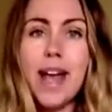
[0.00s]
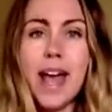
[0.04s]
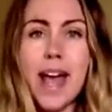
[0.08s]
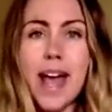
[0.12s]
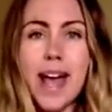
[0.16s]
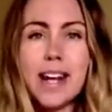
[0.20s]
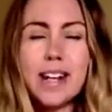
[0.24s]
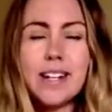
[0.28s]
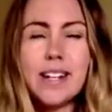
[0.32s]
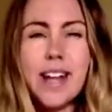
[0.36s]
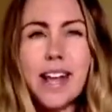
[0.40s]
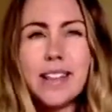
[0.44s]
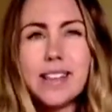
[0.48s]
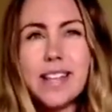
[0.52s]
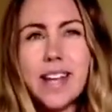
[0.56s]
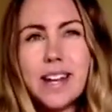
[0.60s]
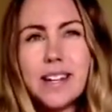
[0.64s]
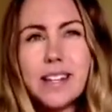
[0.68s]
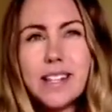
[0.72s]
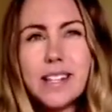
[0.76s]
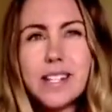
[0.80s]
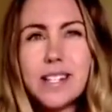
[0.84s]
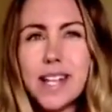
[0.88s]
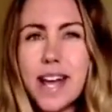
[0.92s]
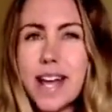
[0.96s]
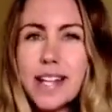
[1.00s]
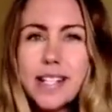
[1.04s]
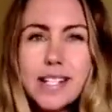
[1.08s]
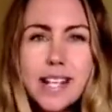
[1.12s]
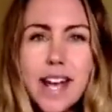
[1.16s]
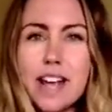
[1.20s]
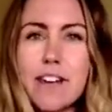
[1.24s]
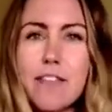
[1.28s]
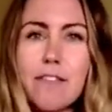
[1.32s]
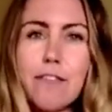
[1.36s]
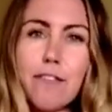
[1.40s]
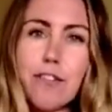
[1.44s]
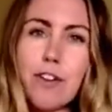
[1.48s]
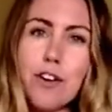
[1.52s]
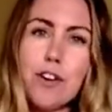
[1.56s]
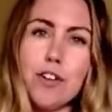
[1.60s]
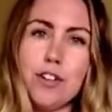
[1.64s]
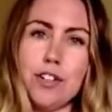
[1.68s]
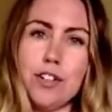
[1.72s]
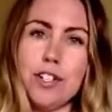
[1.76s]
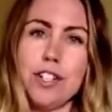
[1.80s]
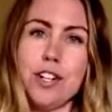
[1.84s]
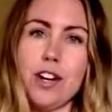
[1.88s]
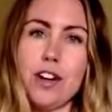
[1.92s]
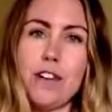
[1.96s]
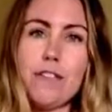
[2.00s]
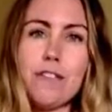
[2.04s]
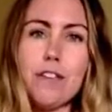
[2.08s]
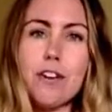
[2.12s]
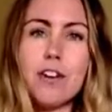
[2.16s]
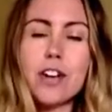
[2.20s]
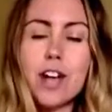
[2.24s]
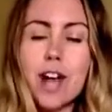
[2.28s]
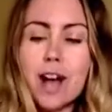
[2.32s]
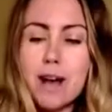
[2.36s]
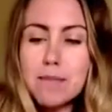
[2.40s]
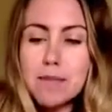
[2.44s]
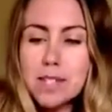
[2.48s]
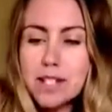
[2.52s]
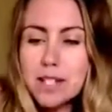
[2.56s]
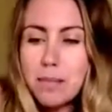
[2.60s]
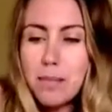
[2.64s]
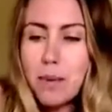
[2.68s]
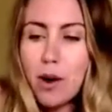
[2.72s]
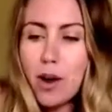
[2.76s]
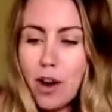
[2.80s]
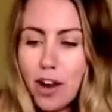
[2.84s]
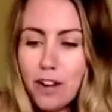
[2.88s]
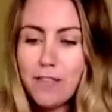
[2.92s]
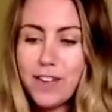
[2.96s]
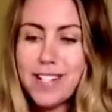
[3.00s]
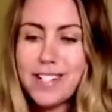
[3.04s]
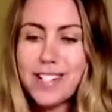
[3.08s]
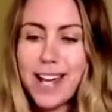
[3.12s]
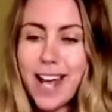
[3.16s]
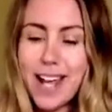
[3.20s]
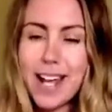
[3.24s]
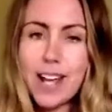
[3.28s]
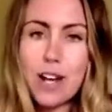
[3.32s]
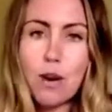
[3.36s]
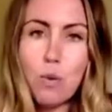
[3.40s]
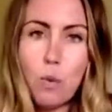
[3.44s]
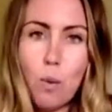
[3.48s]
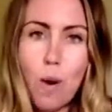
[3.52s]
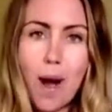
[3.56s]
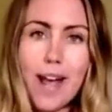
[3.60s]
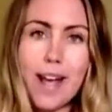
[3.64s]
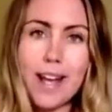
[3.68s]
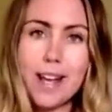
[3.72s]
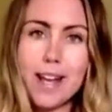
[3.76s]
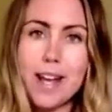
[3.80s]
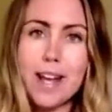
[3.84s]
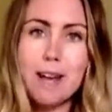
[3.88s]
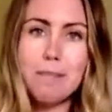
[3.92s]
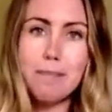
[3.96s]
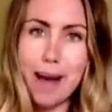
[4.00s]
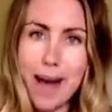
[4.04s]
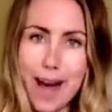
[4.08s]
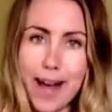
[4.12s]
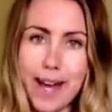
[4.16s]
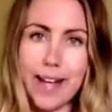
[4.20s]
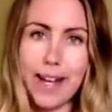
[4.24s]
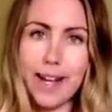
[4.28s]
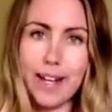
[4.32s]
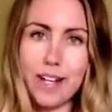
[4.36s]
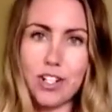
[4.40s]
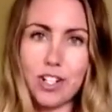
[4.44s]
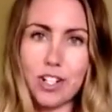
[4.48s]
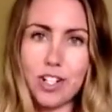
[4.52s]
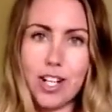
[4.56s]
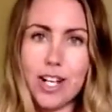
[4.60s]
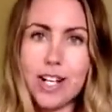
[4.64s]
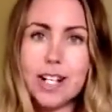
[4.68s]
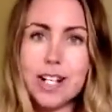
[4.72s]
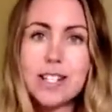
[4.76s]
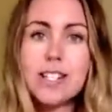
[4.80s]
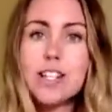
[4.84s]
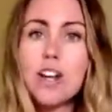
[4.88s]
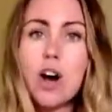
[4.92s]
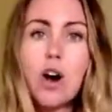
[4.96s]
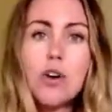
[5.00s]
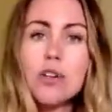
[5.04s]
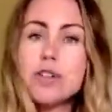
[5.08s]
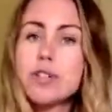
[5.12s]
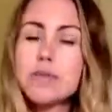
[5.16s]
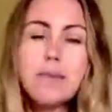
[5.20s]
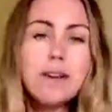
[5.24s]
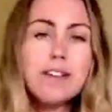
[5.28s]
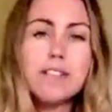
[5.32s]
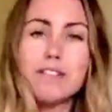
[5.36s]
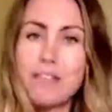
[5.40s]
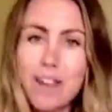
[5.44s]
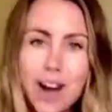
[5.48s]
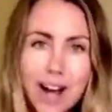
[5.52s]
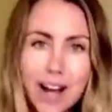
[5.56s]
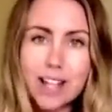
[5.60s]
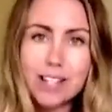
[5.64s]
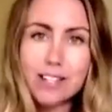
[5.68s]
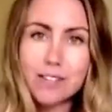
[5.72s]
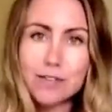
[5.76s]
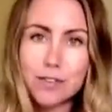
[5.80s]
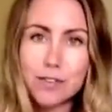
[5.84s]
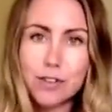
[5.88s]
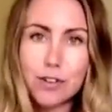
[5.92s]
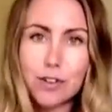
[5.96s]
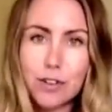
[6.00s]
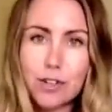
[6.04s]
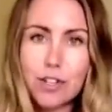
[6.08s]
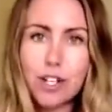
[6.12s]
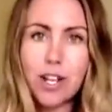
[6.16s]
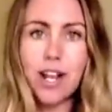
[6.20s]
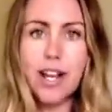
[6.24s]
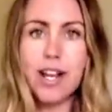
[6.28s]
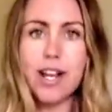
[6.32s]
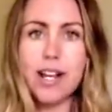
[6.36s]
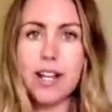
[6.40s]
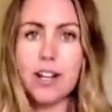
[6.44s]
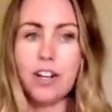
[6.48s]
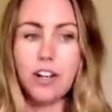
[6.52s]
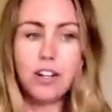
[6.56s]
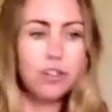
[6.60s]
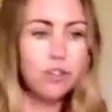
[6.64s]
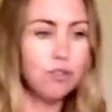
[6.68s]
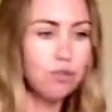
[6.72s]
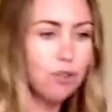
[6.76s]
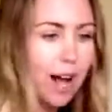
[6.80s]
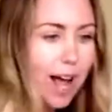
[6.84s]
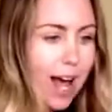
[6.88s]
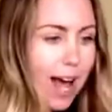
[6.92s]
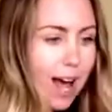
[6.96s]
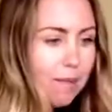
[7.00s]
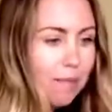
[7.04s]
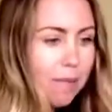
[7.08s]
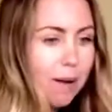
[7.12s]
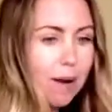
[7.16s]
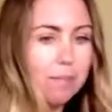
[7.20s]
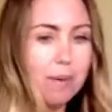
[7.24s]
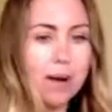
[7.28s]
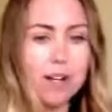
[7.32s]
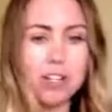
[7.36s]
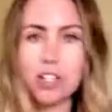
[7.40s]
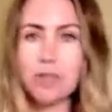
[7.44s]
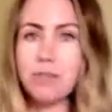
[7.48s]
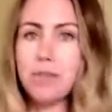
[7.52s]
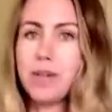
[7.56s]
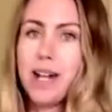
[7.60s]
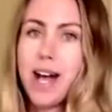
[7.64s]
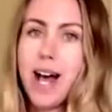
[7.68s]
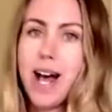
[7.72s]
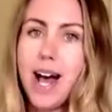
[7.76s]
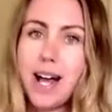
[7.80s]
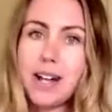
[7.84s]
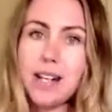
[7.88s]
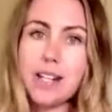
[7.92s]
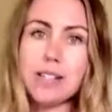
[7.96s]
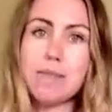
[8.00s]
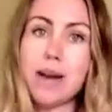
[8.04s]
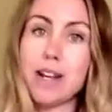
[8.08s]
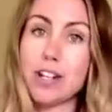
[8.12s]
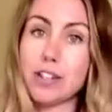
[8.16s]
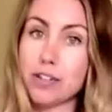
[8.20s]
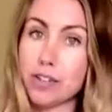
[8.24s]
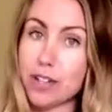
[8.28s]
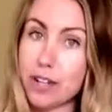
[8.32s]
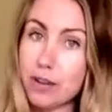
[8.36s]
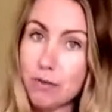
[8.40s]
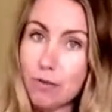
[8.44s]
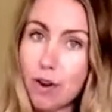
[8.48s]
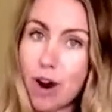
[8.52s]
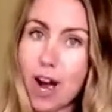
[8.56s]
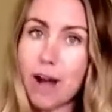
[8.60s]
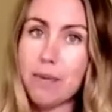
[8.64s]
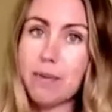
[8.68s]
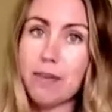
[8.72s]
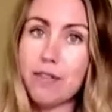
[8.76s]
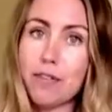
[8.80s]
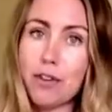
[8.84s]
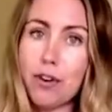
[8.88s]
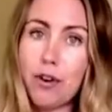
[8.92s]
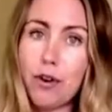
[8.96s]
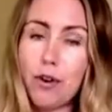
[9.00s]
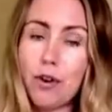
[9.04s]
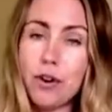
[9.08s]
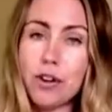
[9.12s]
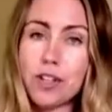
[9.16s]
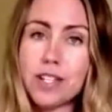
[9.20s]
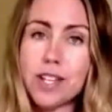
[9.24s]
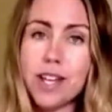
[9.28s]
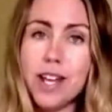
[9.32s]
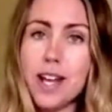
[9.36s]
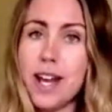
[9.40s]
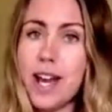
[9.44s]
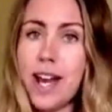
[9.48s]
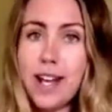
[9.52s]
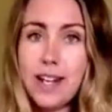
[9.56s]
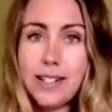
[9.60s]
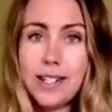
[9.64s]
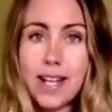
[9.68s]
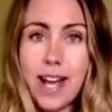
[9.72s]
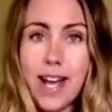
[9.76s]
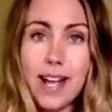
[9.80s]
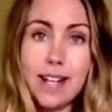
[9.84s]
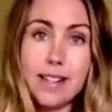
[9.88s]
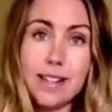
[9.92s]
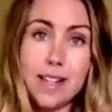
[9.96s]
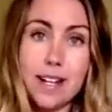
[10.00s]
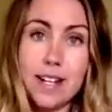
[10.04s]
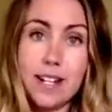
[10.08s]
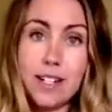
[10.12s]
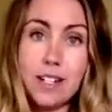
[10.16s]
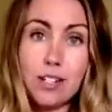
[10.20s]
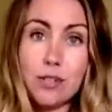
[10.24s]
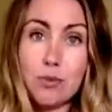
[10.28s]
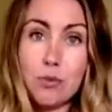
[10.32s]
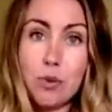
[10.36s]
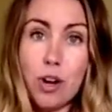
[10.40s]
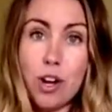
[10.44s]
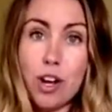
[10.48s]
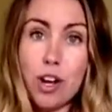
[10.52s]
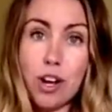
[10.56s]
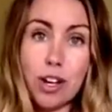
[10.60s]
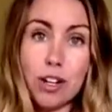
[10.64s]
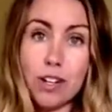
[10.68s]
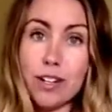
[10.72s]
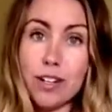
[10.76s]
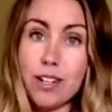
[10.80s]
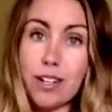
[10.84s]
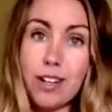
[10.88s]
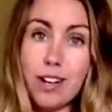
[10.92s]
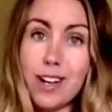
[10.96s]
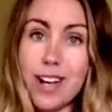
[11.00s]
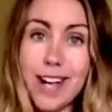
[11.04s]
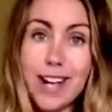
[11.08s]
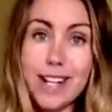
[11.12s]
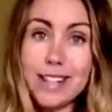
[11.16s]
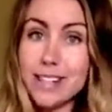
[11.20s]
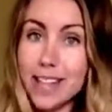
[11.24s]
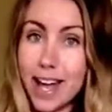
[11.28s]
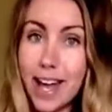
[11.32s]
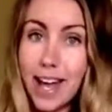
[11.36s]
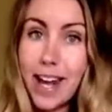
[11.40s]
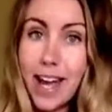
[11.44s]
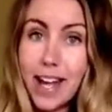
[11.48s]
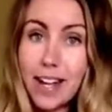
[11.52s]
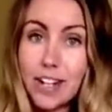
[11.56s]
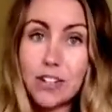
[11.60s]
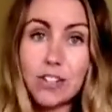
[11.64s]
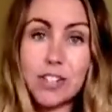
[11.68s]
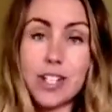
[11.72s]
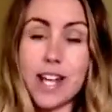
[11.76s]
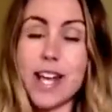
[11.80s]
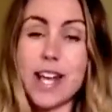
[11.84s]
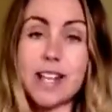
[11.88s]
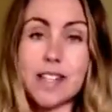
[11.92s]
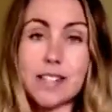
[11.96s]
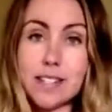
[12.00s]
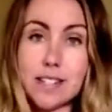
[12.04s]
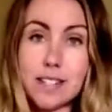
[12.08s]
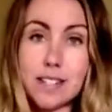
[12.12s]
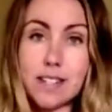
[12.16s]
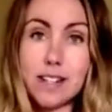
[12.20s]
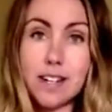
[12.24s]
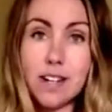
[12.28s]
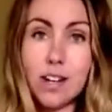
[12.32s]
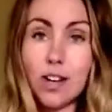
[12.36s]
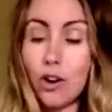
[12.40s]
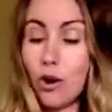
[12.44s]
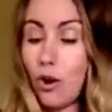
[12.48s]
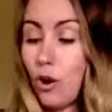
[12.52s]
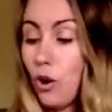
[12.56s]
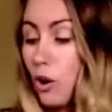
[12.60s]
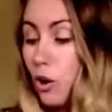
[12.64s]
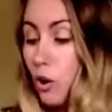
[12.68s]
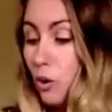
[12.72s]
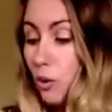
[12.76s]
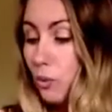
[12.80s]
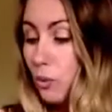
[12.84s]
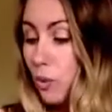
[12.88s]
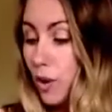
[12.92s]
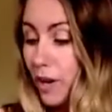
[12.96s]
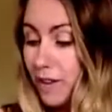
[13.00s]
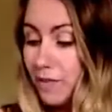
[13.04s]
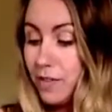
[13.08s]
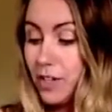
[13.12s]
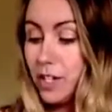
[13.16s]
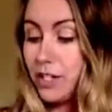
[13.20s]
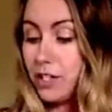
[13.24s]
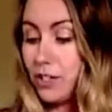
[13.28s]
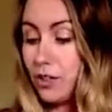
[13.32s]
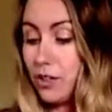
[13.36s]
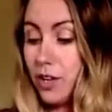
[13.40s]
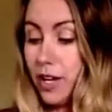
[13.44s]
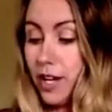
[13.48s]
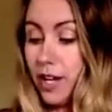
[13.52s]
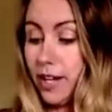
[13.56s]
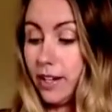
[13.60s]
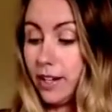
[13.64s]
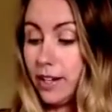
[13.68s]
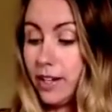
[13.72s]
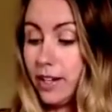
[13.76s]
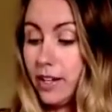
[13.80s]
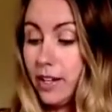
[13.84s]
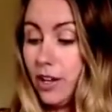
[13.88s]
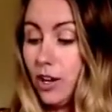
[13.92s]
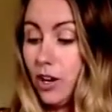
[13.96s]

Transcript: And at the end of the day, take fruit. You know, fruit comes in the perfect takeaway package. It is the ultimate fast food. You know, grab a bunch of bananas, make sure they're ripe, of course, and take that into work. You know, eat that at your desk or whatever you're doing.